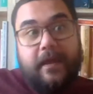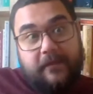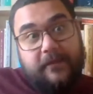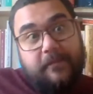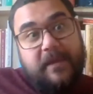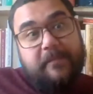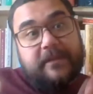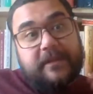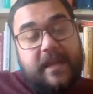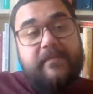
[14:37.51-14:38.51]
If the
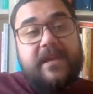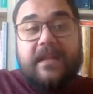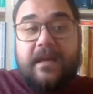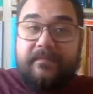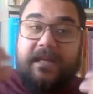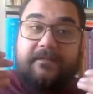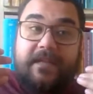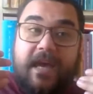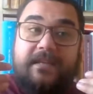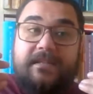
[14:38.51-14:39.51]
people claiming
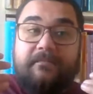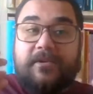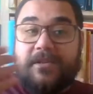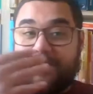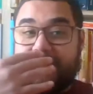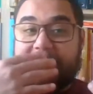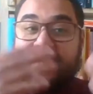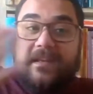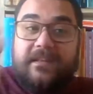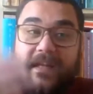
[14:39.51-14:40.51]
themselves as the Muslims,
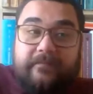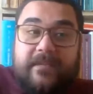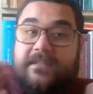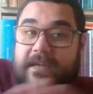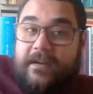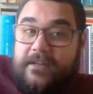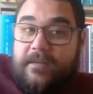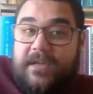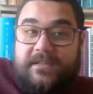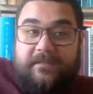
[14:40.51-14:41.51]
that means they are the
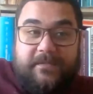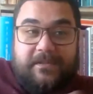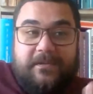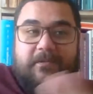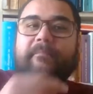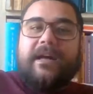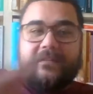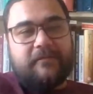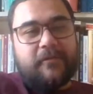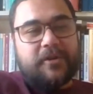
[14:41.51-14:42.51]
Muslims.
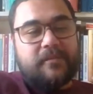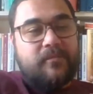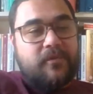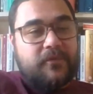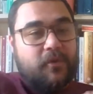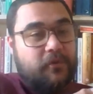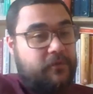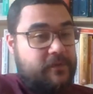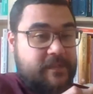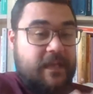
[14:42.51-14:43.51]
But for the Mufti of
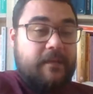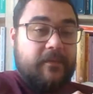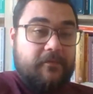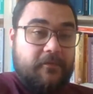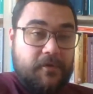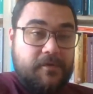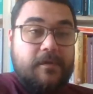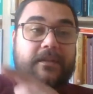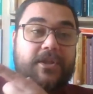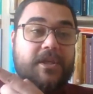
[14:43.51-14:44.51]
the Selim I,
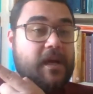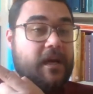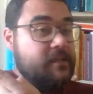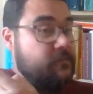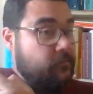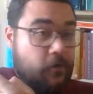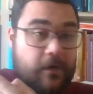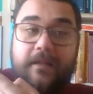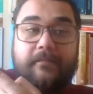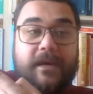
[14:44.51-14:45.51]
the Shiites were
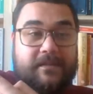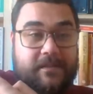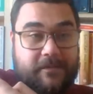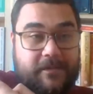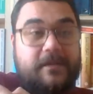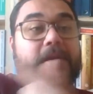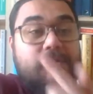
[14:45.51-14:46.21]
not Muslims.